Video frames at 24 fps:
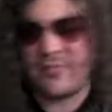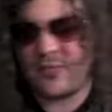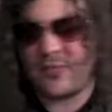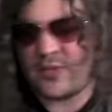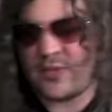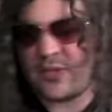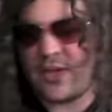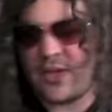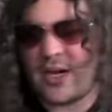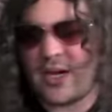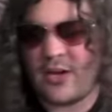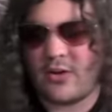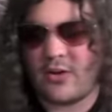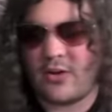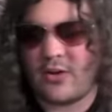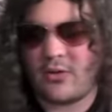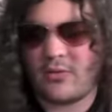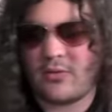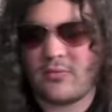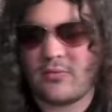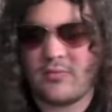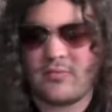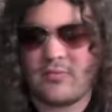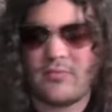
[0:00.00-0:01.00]
the
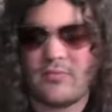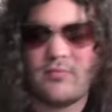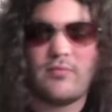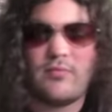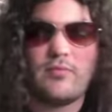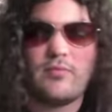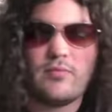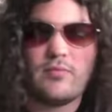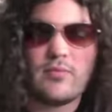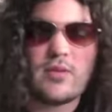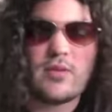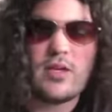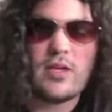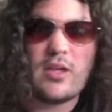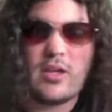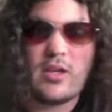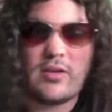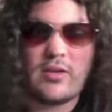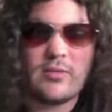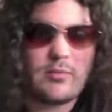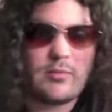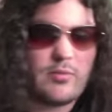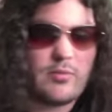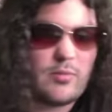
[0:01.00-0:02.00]
title
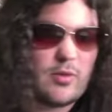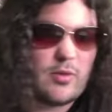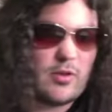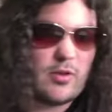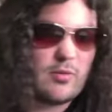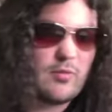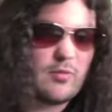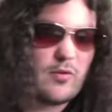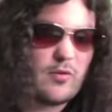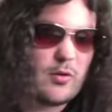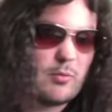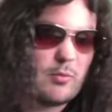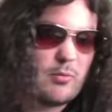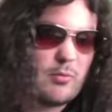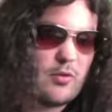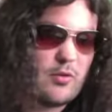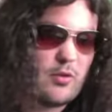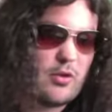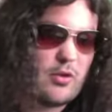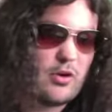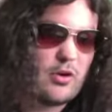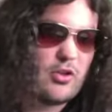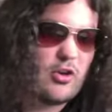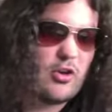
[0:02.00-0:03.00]
before